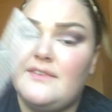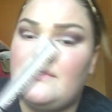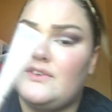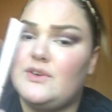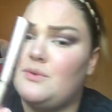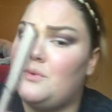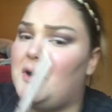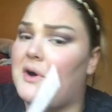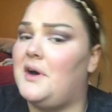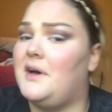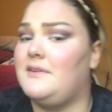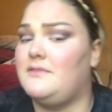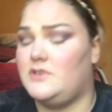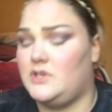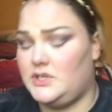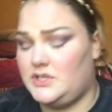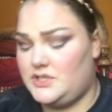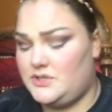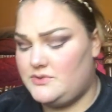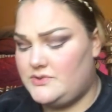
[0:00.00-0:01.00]
If you all have
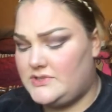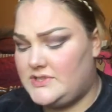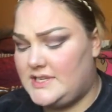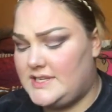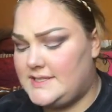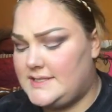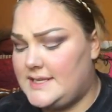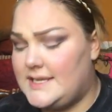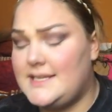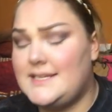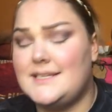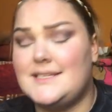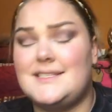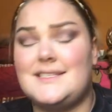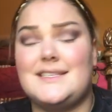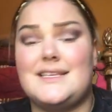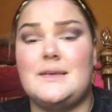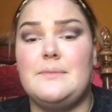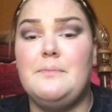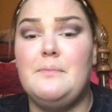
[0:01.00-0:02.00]
not used this, it
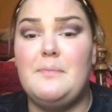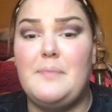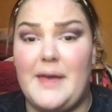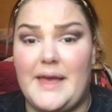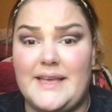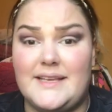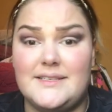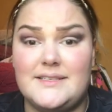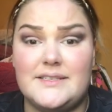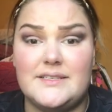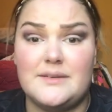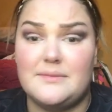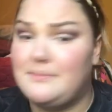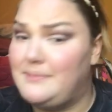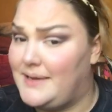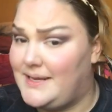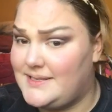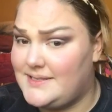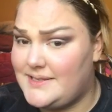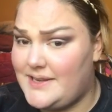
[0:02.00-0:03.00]
is the best
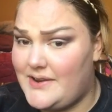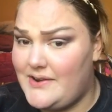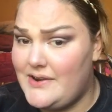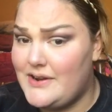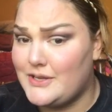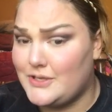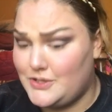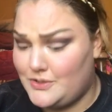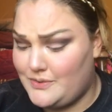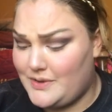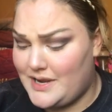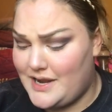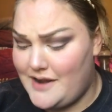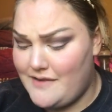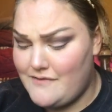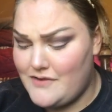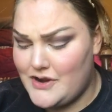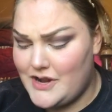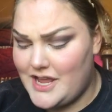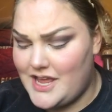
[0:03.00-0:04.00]
mascara you can
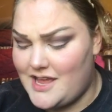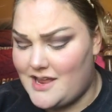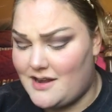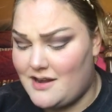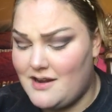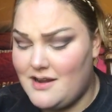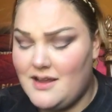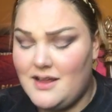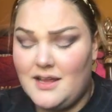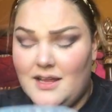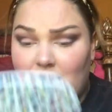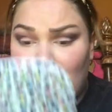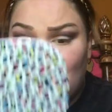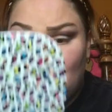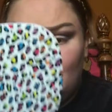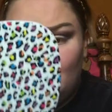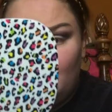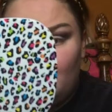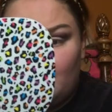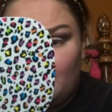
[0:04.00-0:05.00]
ever get.
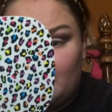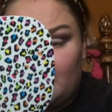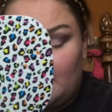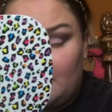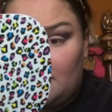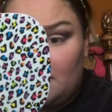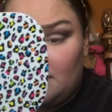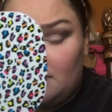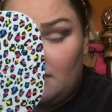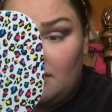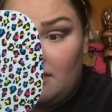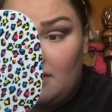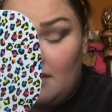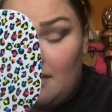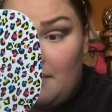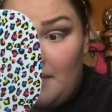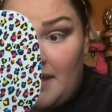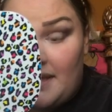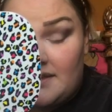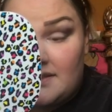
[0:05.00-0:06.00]
Literally,
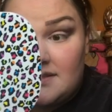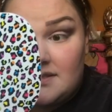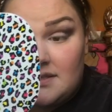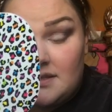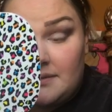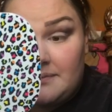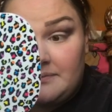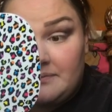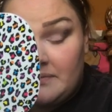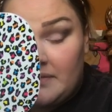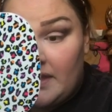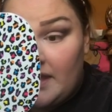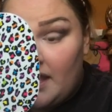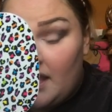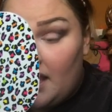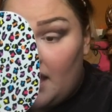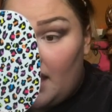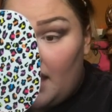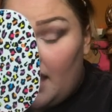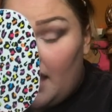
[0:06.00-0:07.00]
the best.
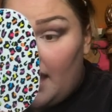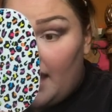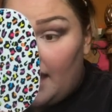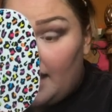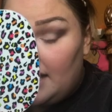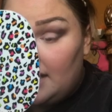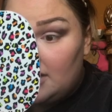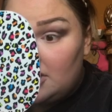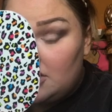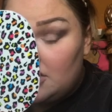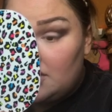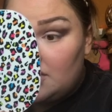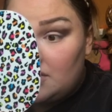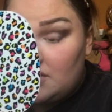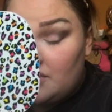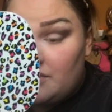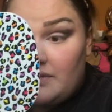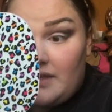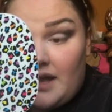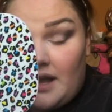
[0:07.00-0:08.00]
And I just
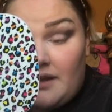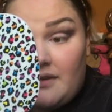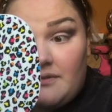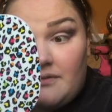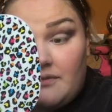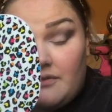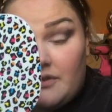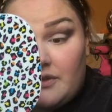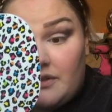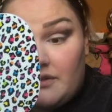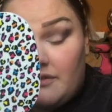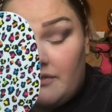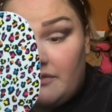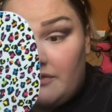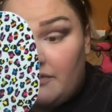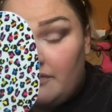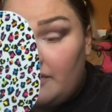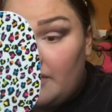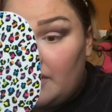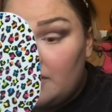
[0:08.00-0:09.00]
do that for the
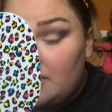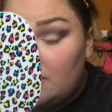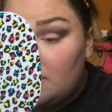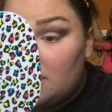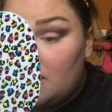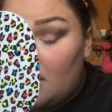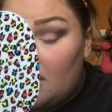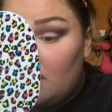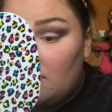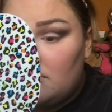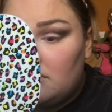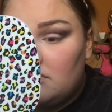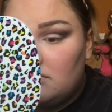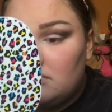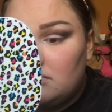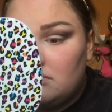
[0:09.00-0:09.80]
first coat.